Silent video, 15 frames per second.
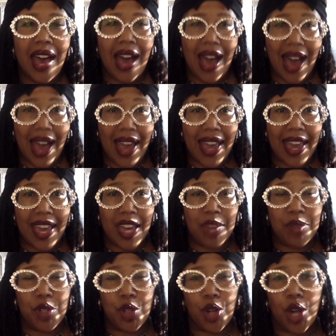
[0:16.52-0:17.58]
I am
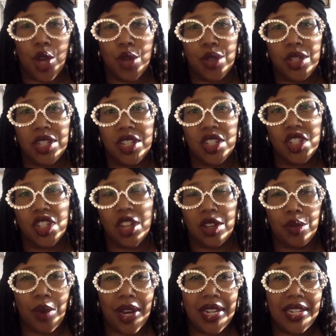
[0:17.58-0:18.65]
your hostess,
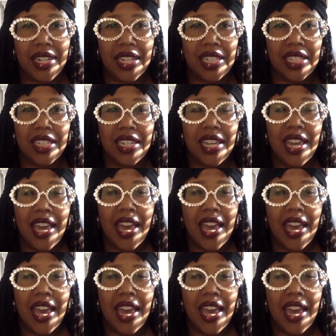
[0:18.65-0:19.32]
Sean Wright Neely,